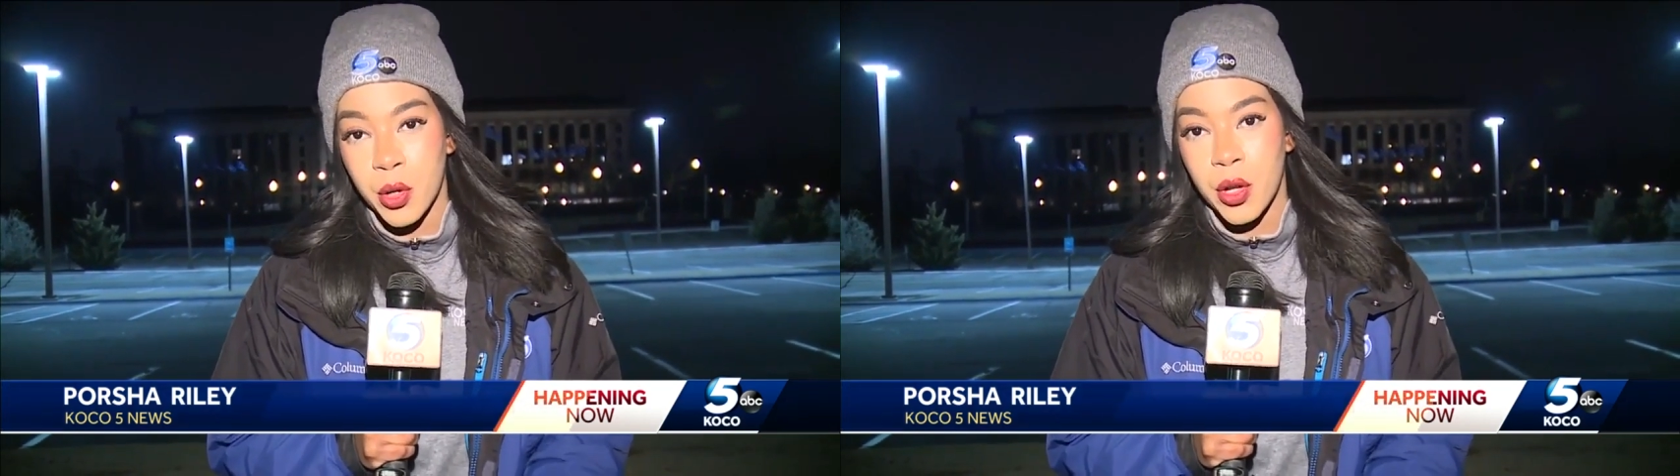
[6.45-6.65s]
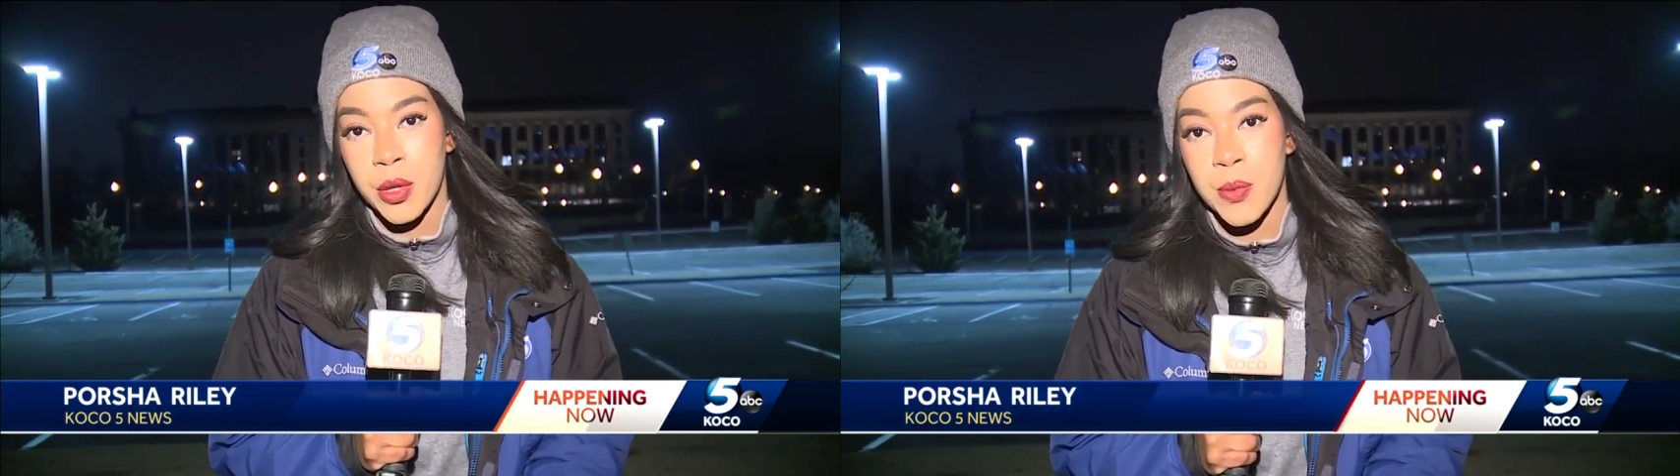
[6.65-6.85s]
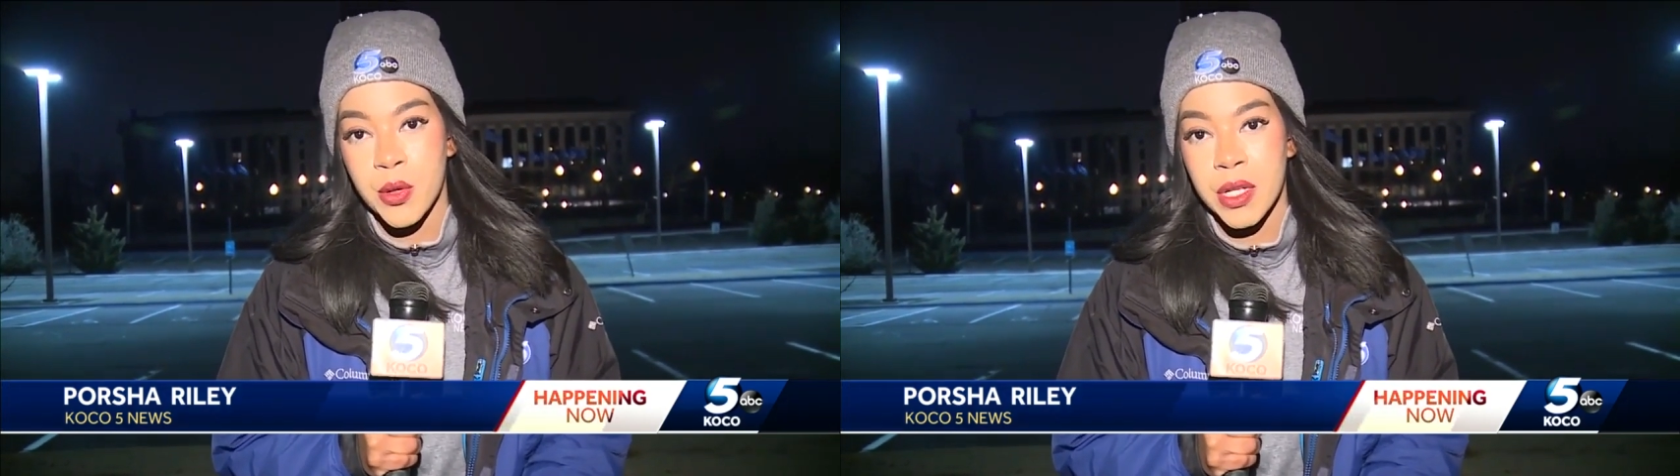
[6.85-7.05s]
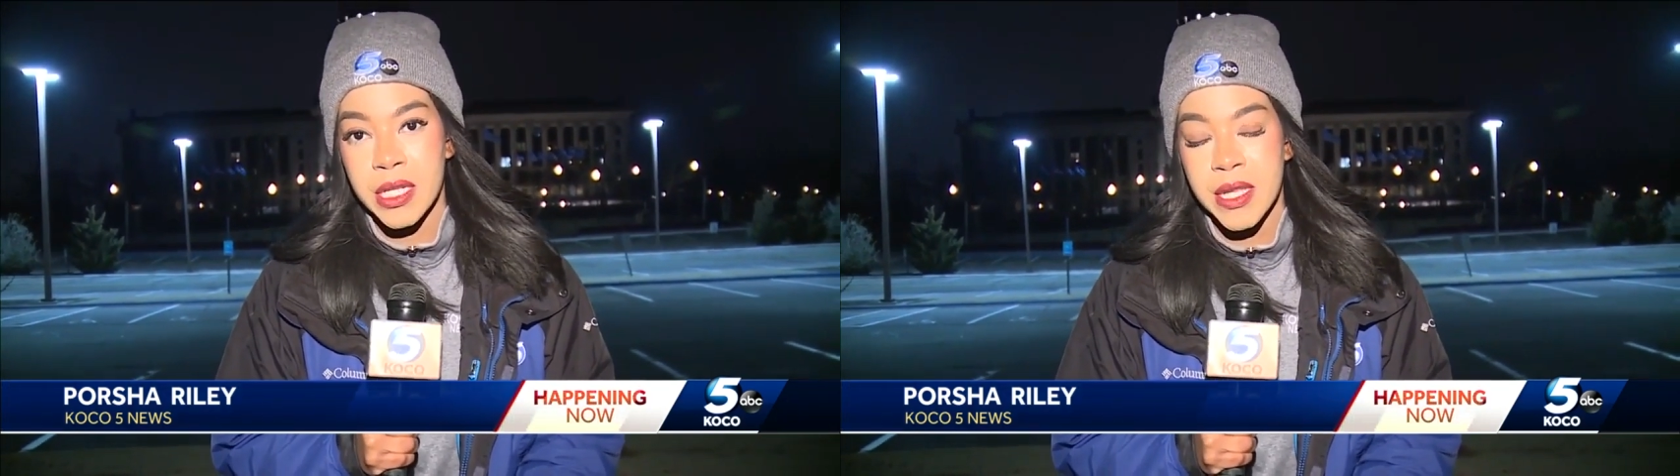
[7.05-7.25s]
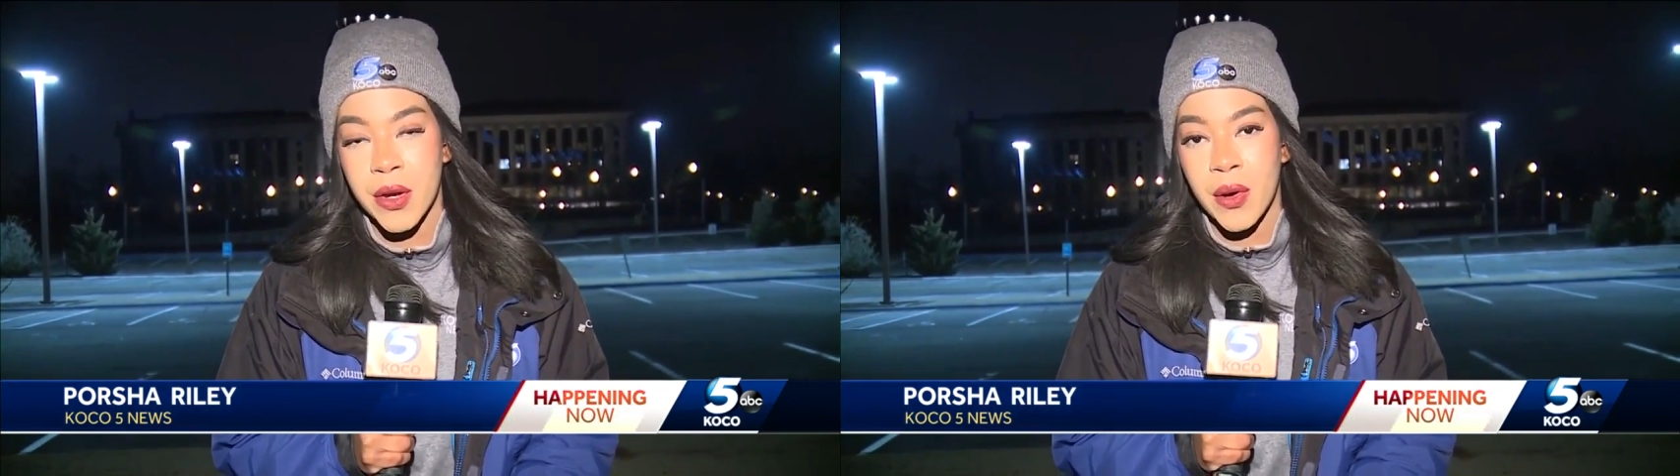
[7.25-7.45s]
immigrant
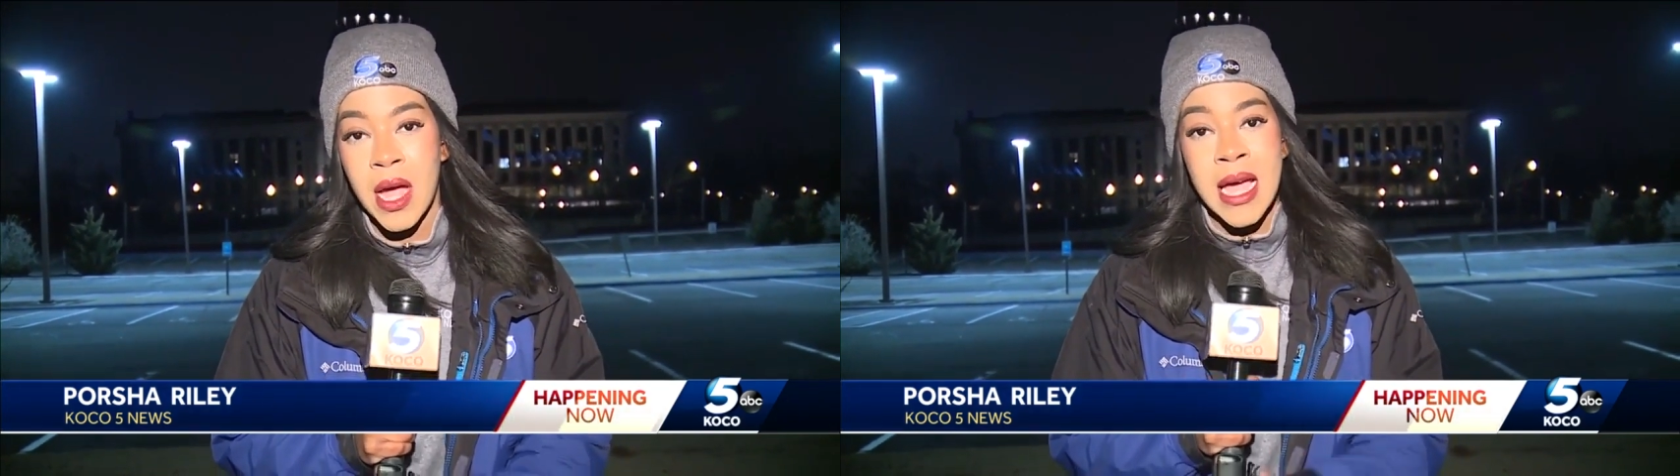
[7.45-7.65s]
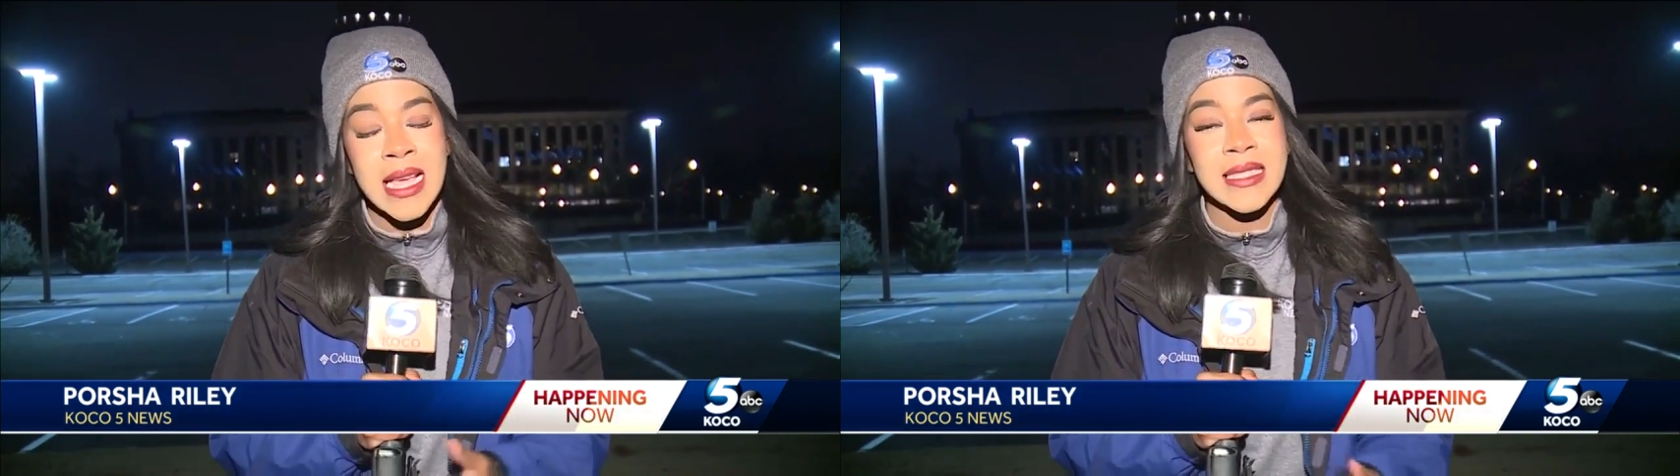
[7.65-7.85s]
communities here.